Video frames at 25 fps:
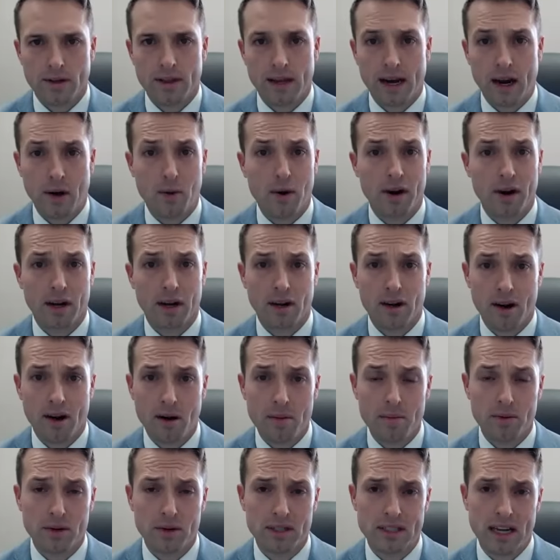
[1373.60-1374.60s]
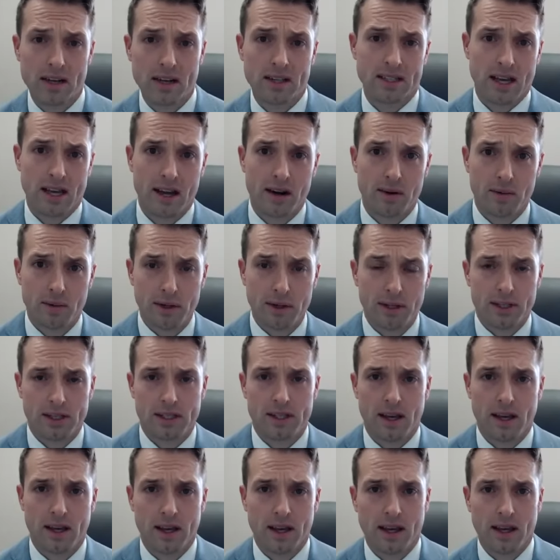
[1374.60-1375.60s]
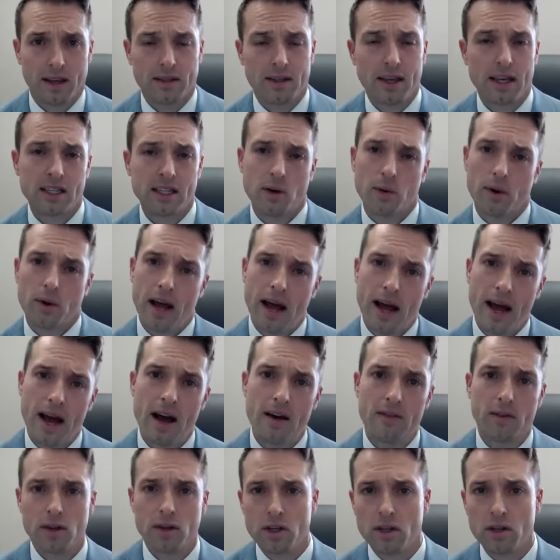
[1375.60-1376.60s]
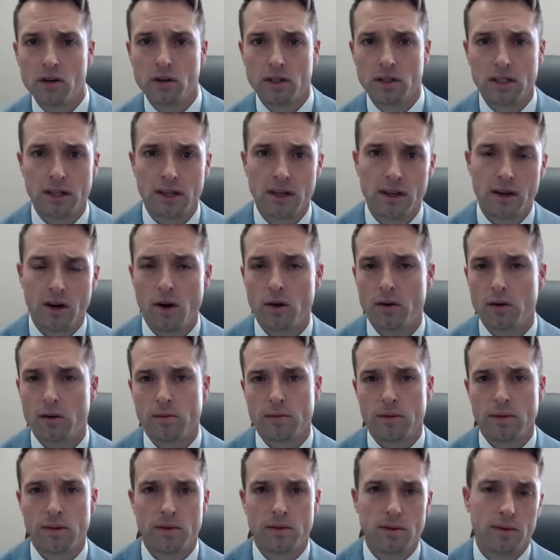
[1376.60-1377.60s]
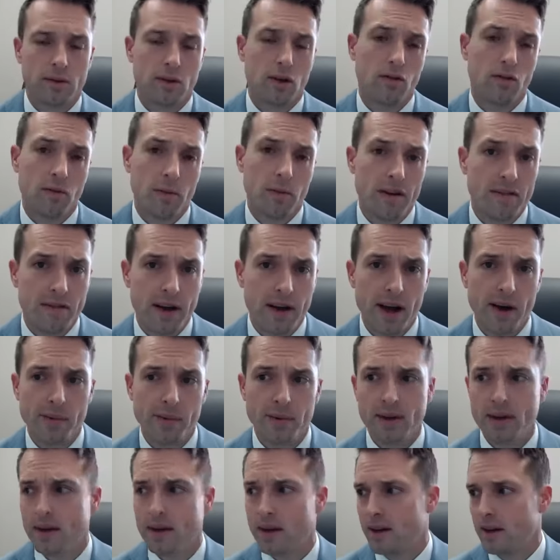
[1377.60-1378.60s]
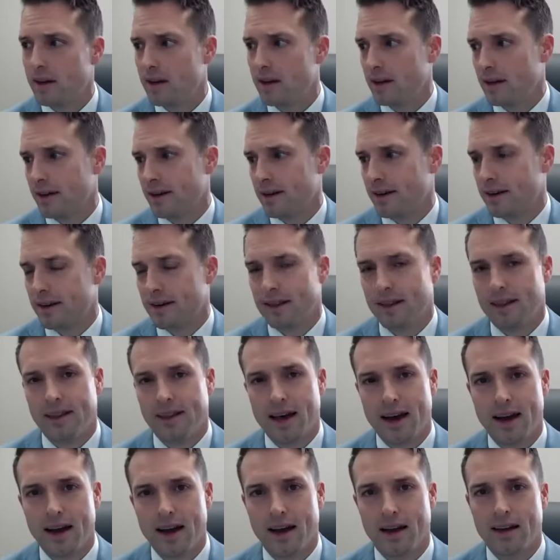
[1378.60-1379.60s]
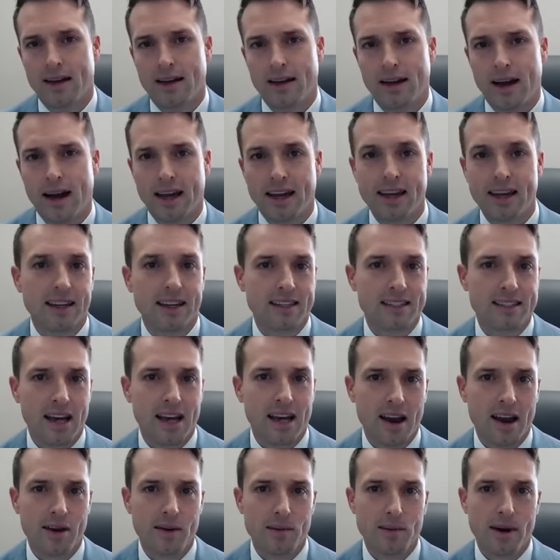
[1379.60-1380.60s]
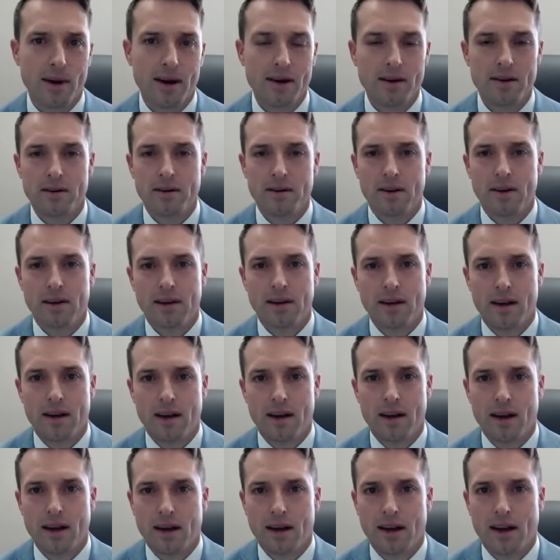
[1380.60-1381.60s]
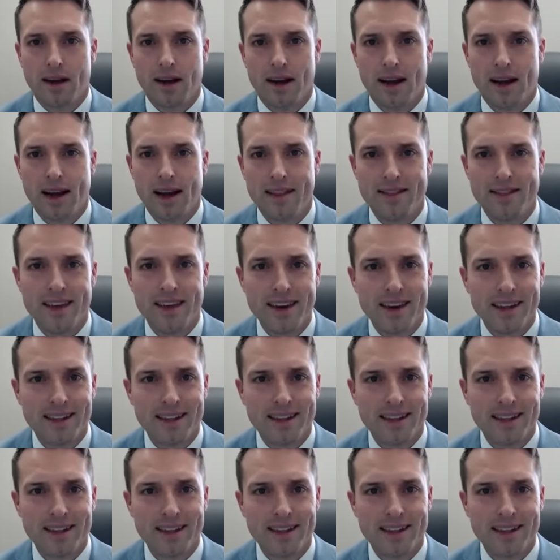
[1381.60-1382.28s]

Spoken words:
that I want to accomplish outside of real estate, like things I want to have or do or see, do for my family that I get excited about. And then